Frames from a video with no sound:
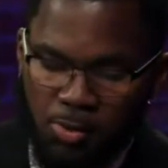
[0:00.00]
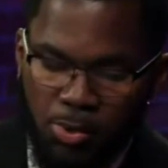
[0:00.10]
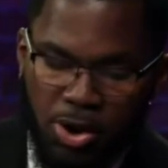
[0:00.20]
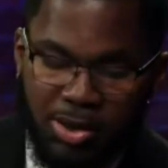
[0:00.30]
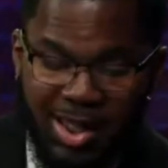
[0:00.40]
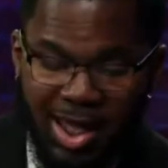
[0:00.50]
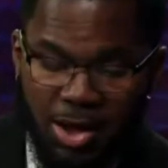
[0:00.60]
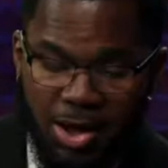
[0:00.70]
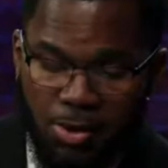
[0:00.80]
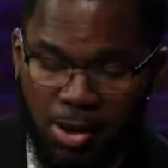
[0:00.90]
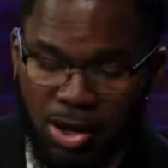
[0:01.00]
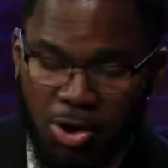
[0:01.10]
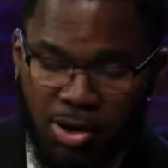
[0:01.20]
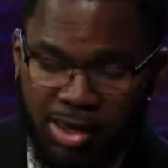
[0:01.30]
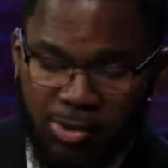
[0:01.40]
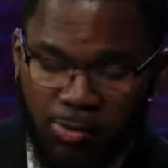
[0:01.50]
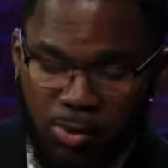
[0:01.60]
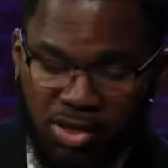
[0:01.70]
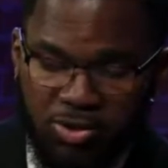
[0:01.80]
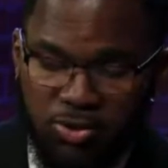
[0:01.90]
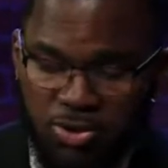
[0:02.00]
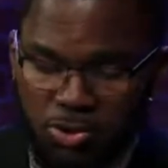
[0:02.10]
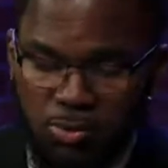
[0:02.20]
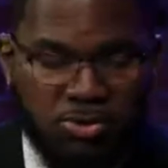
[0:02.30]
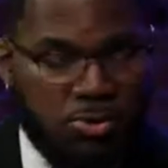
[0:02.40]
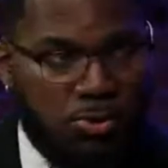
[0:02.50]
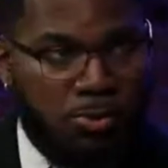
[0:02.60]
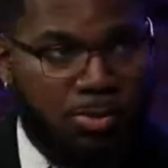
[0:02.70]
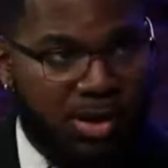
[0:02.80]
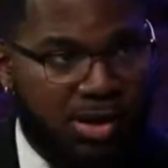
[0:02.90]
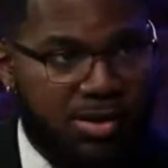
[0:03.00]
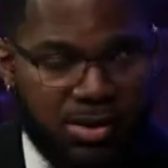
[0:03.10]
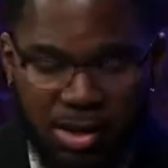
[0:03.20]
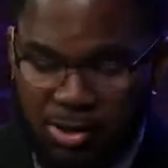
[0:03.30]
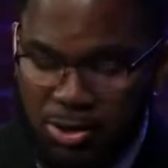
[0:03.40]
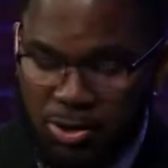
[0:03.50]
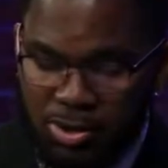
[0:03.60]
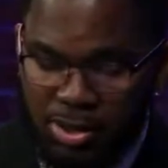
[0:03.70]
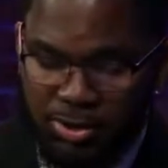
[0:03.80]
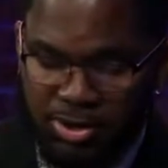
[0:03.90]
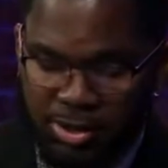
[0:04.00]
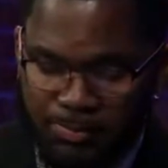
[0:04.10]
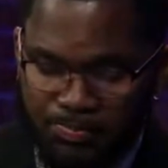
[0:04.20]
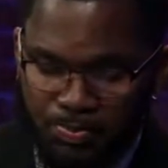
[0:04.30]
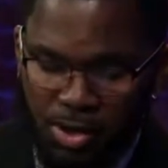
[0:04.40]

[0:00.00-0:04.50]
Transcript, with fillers: we are now a Carnegie Research 2 school because under your leadership,